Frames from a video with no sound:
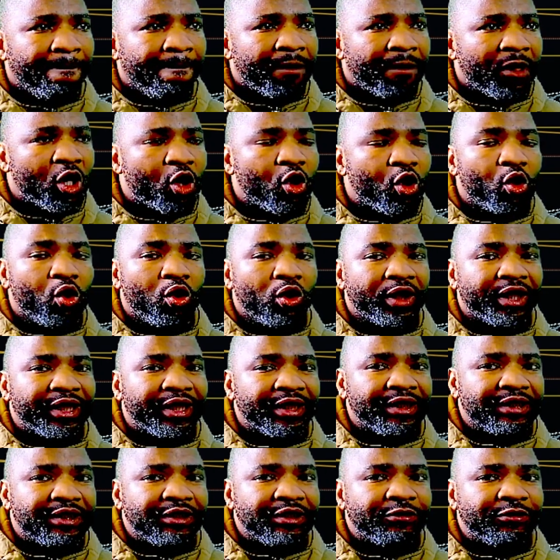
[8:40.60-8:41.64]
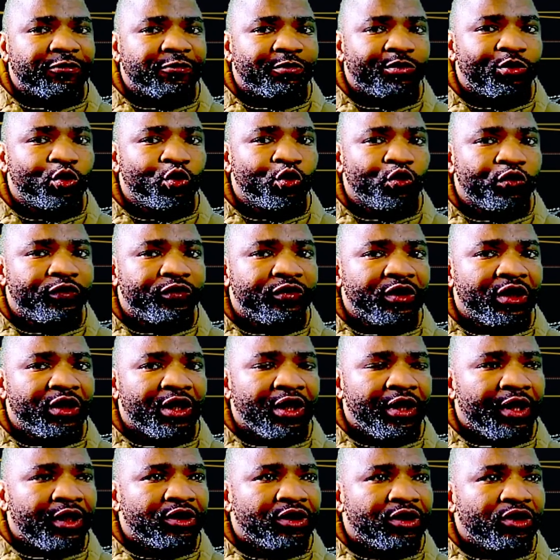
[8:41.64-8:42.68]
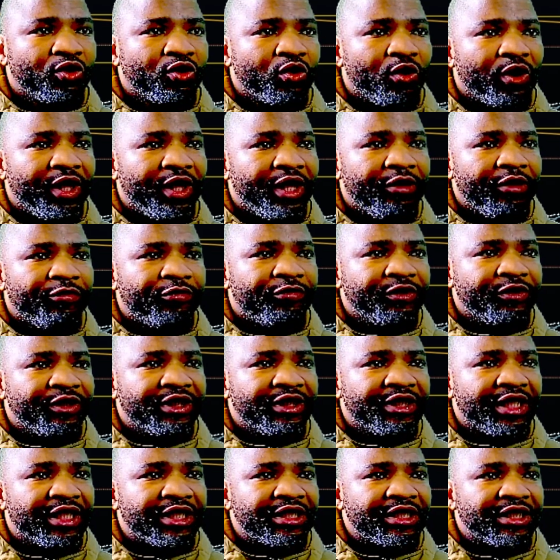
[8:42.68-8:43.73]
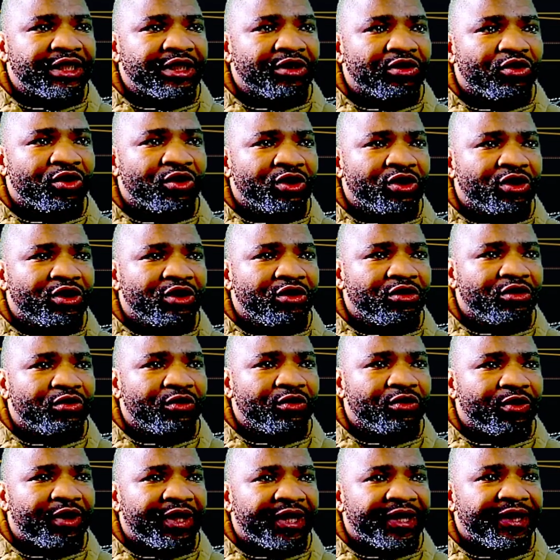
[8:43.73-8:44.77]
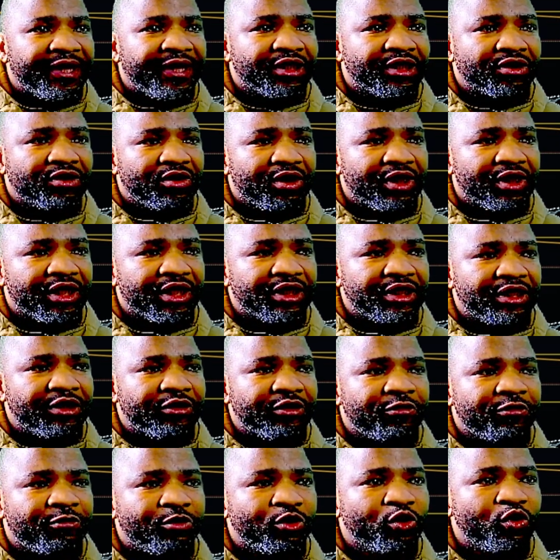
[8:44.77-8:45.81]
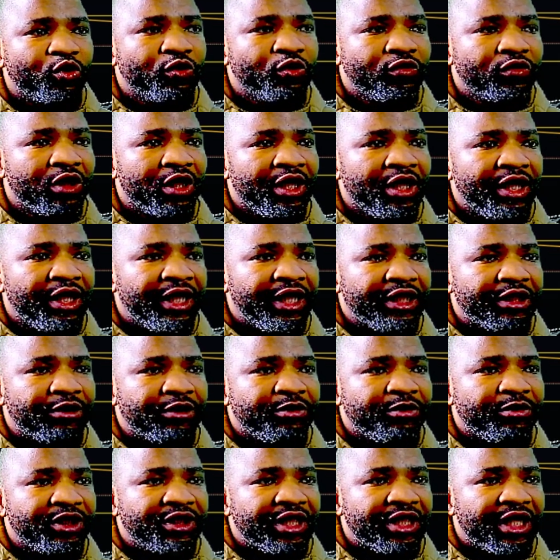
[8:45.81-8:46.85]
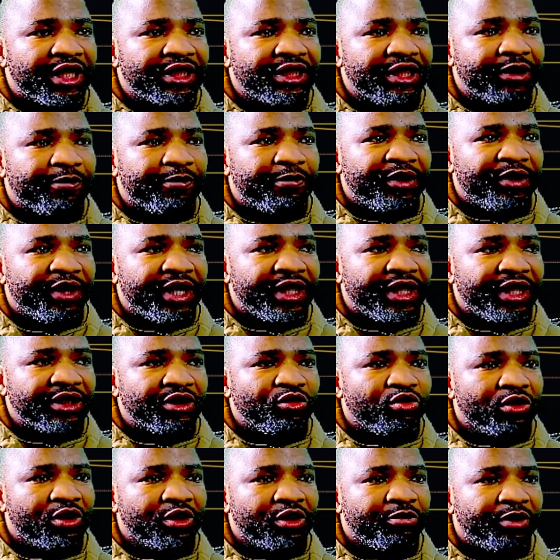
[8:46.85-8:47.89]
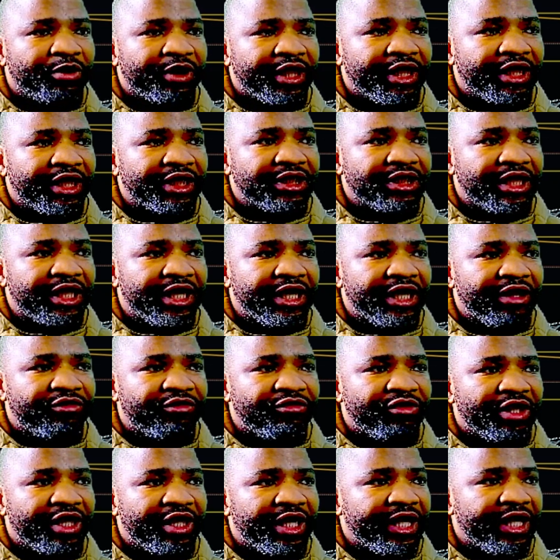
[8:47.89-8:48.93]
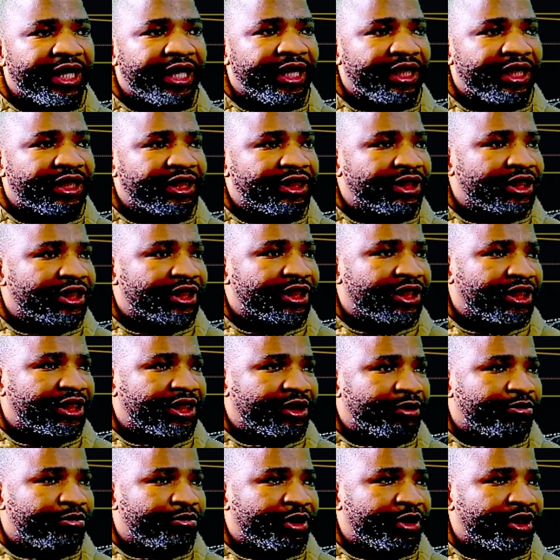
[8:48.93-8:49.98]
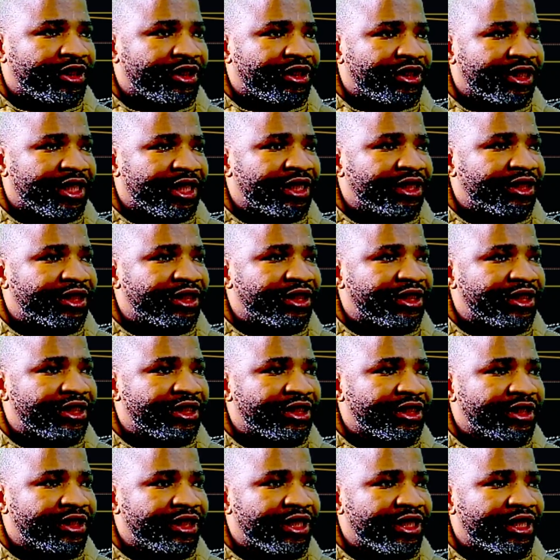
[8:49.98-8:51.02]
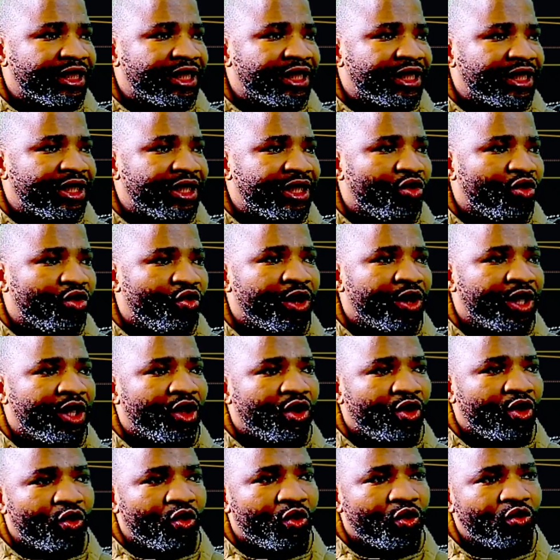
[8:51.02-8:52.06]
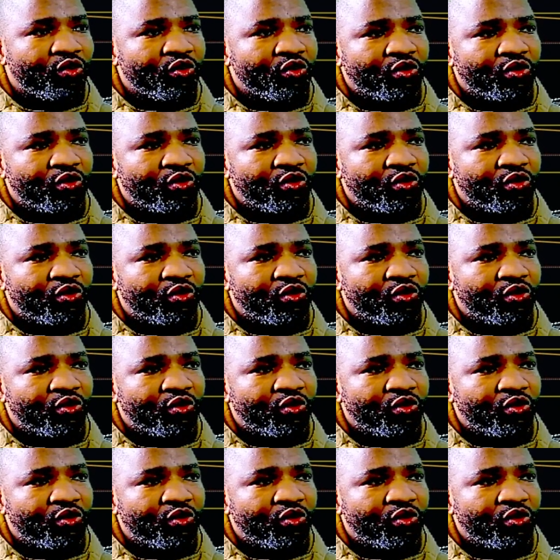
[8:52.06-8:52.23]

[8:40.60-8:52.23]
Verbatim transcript: corrective move. So if it doesn't continue with this corrective move, it means that the price will break the level and present the lower low.